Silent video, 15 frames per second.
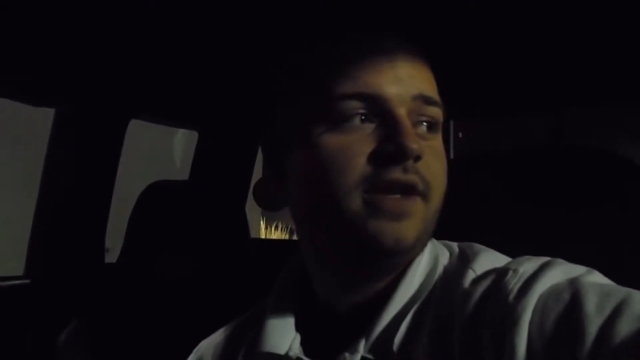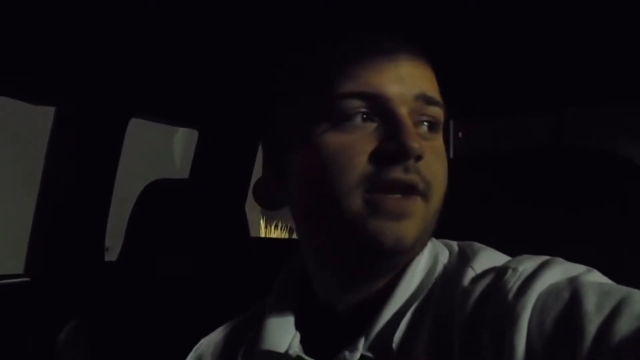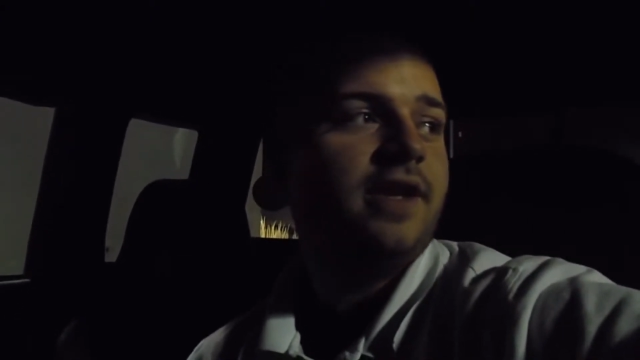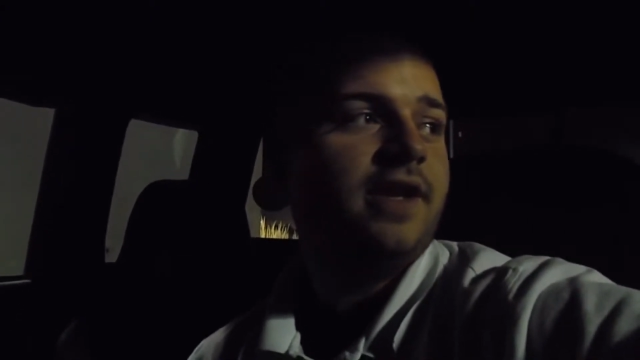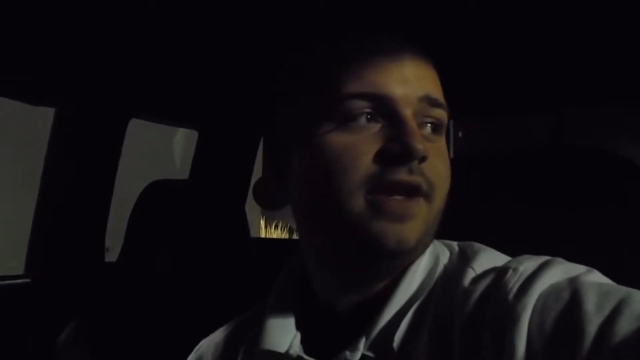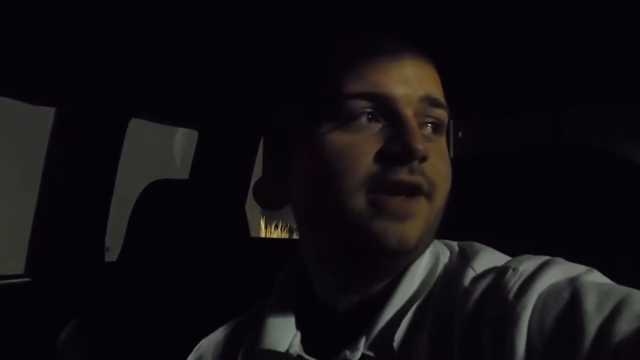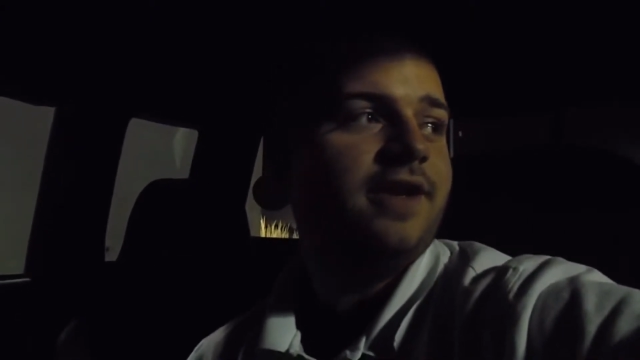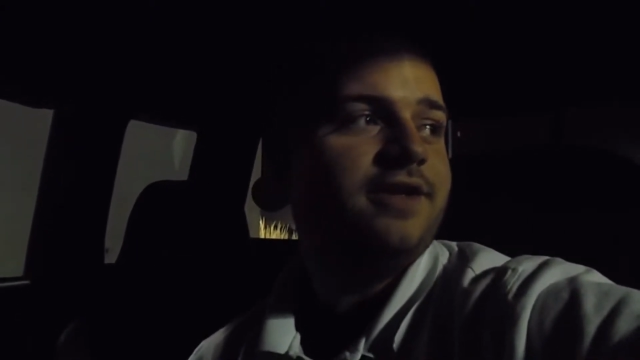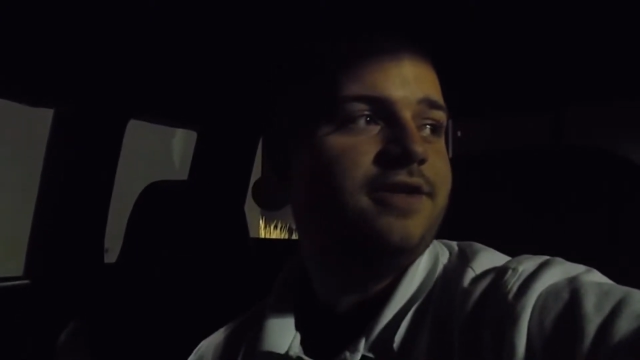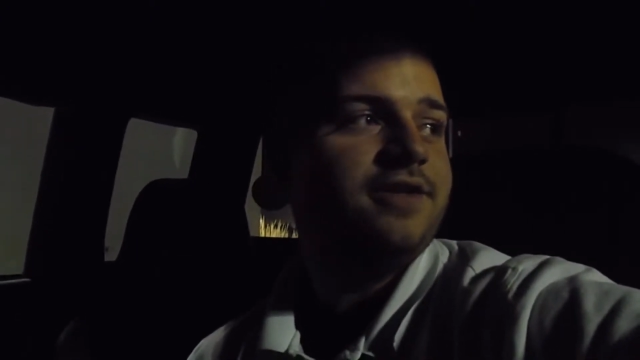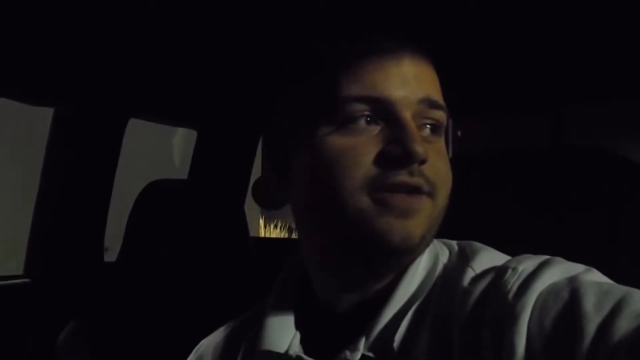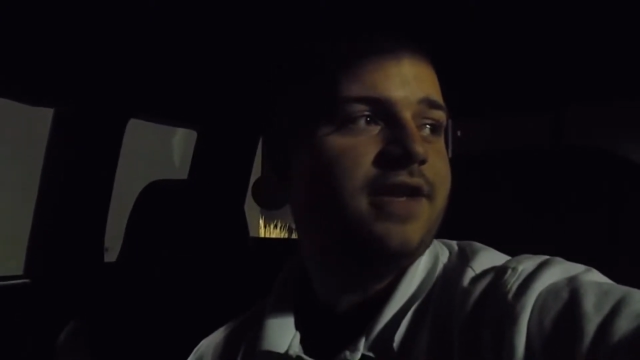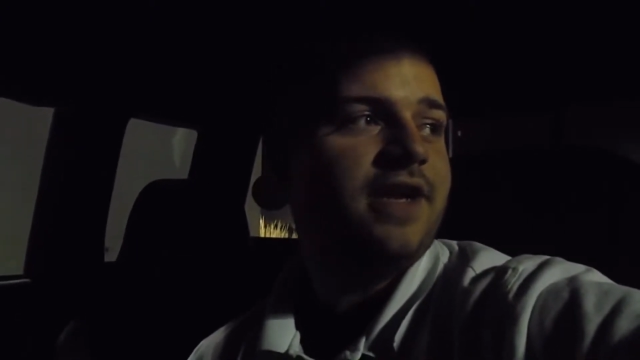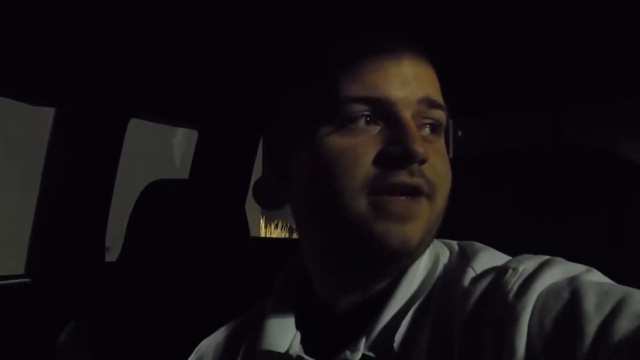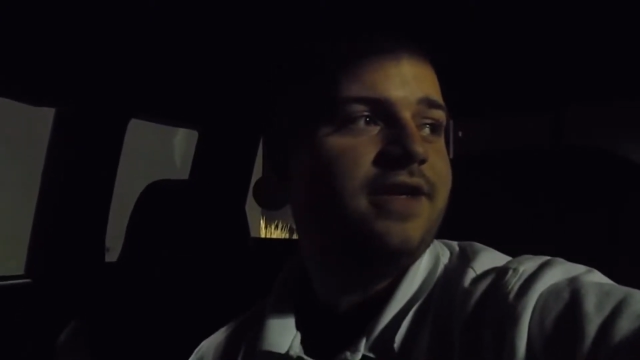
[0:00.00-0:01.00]
and I
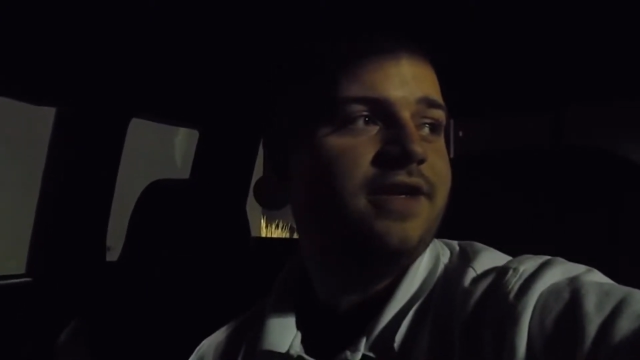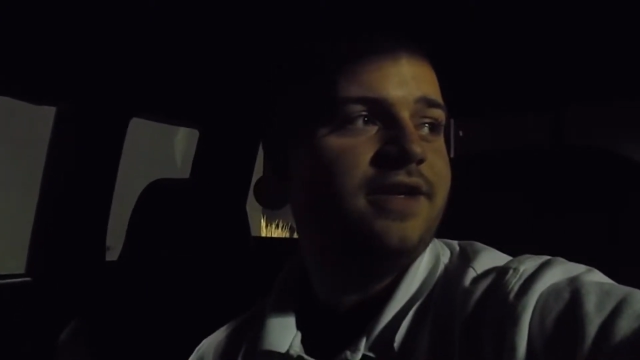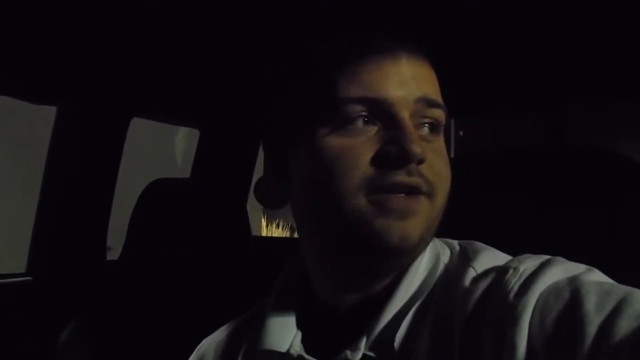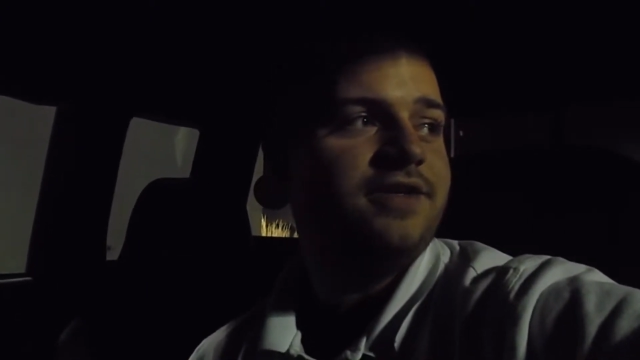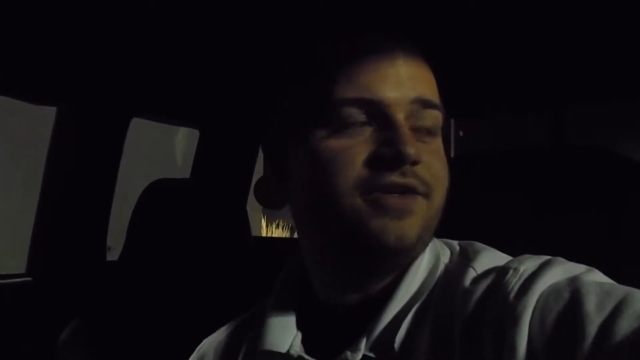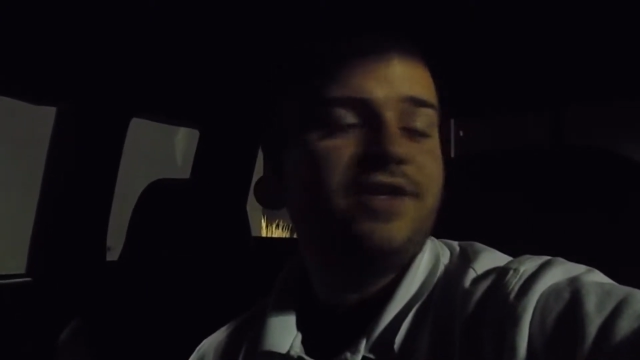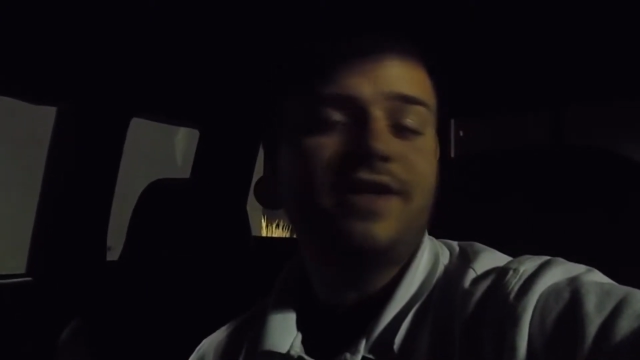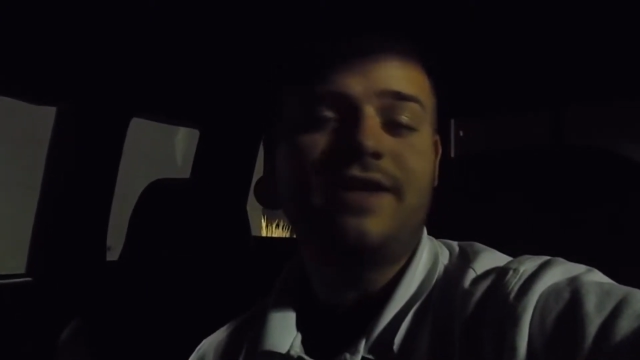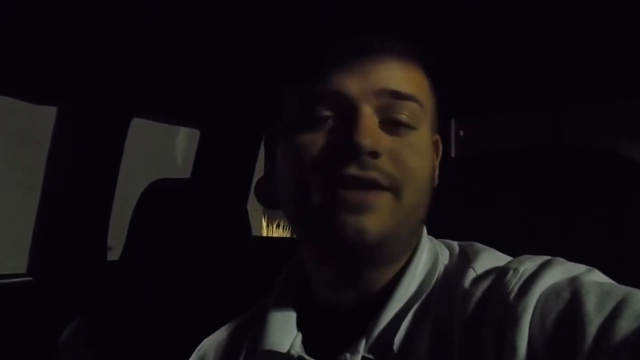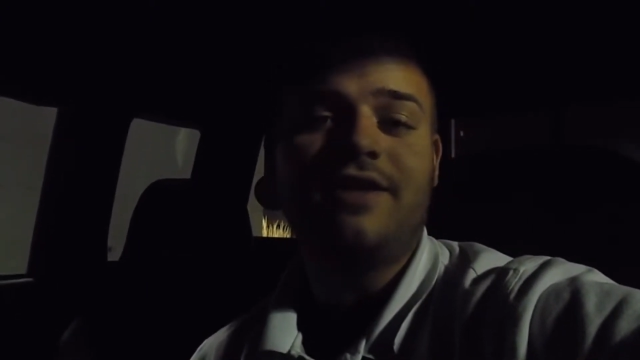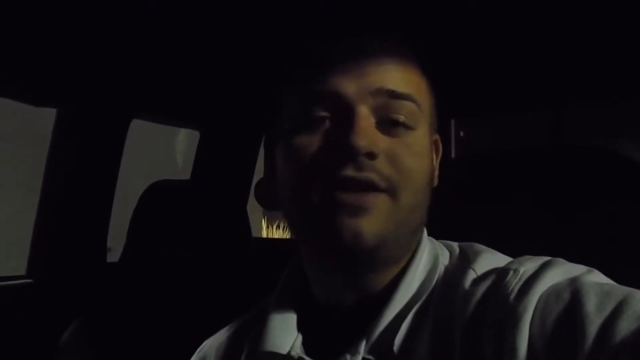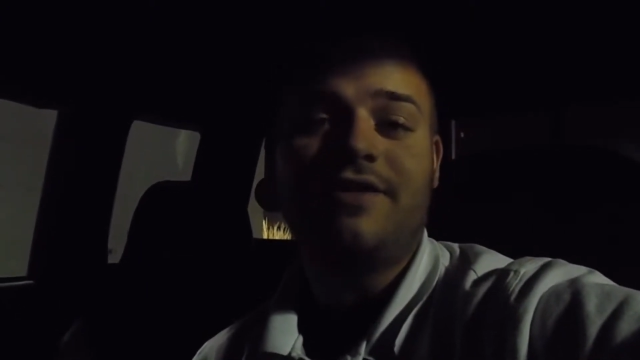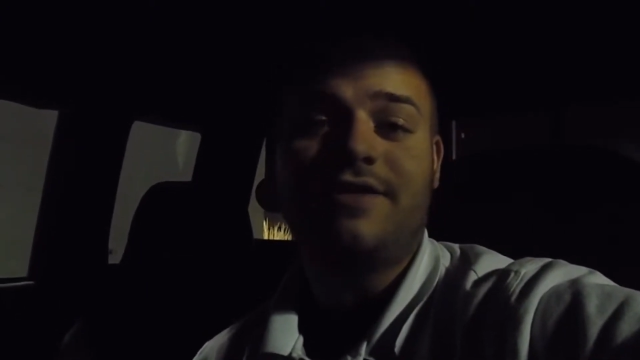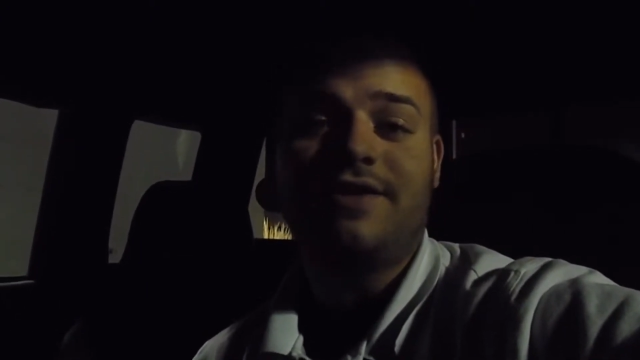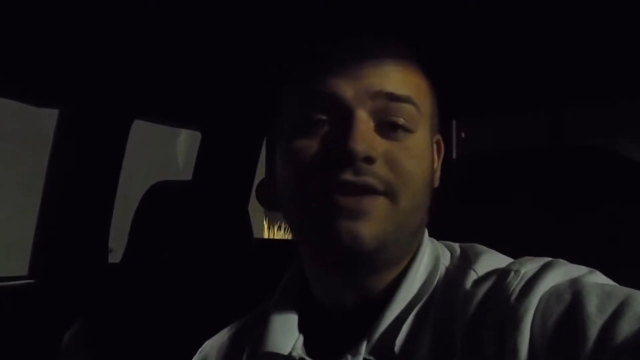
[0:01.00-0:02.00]
just got done checking
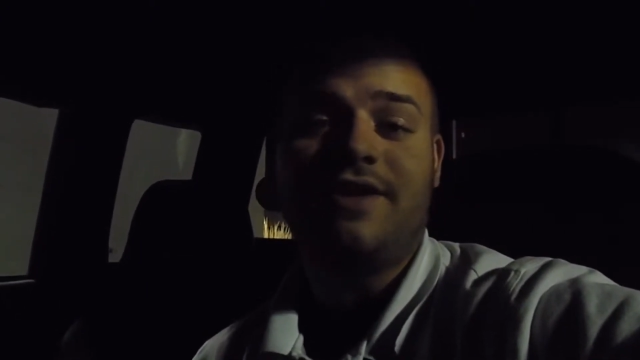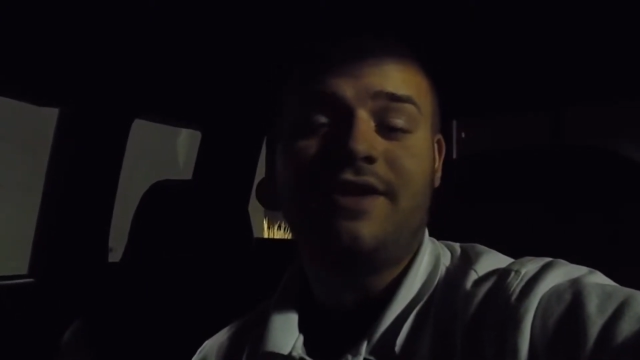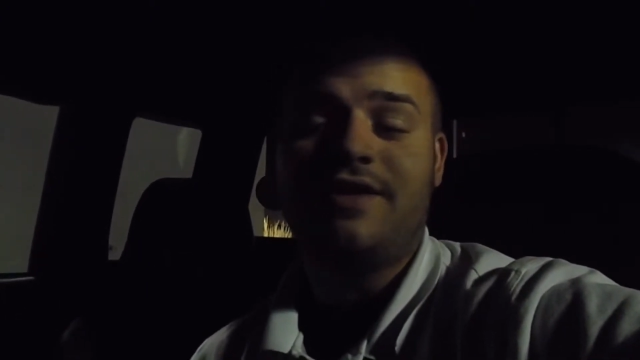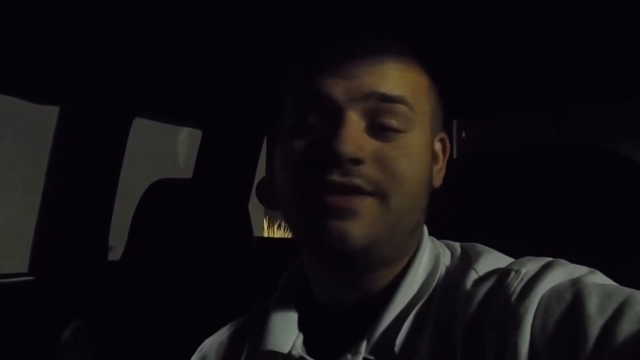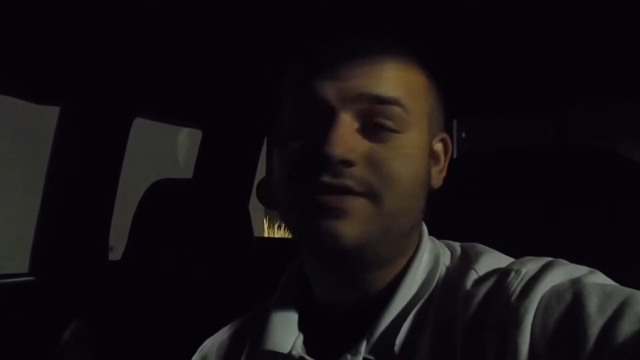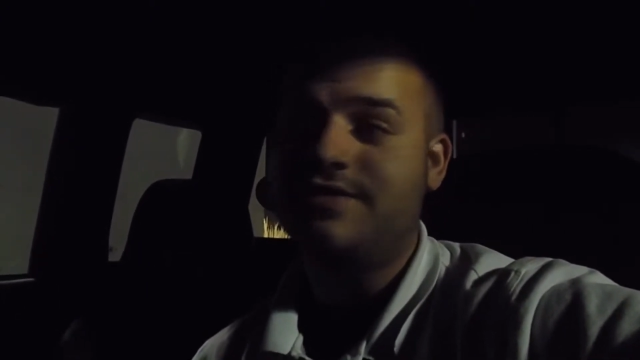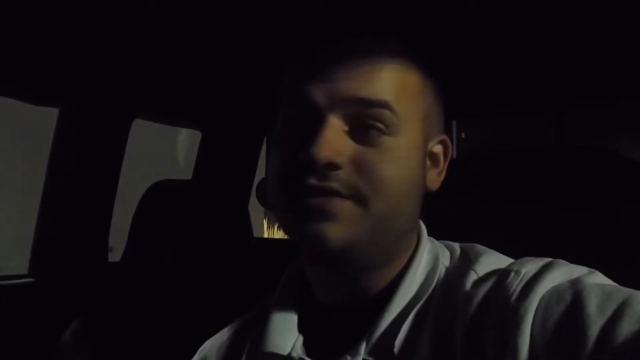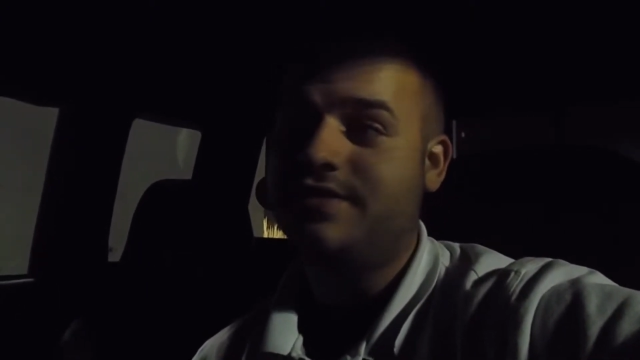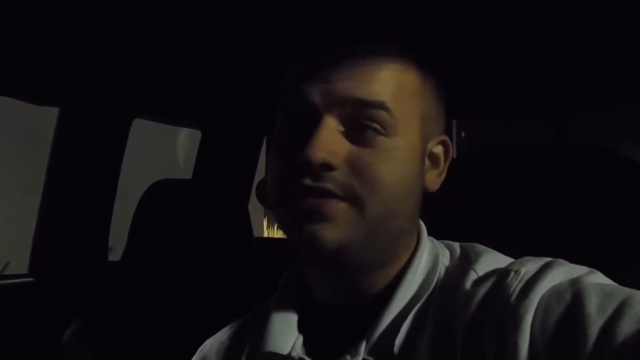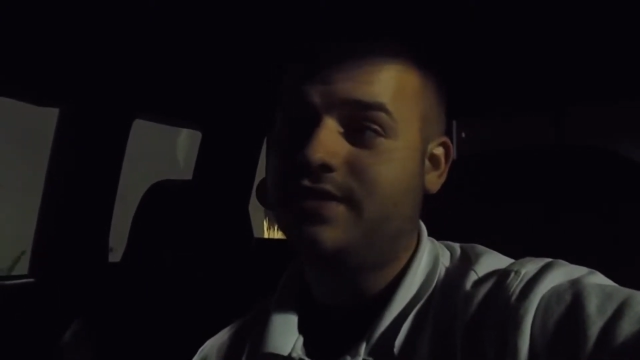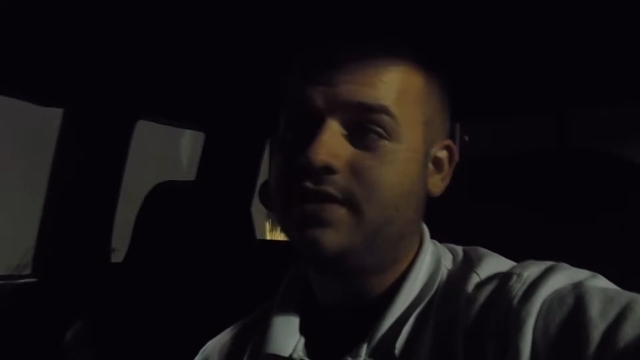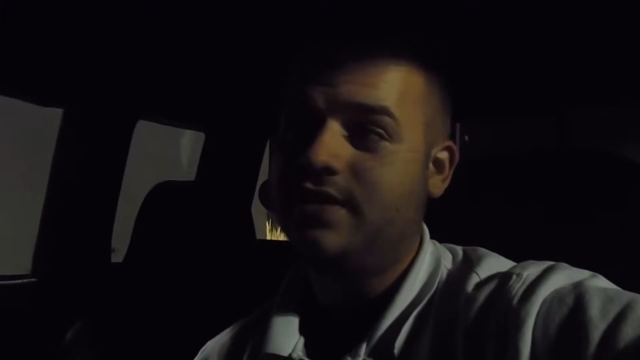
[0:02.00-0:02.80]
all the cars.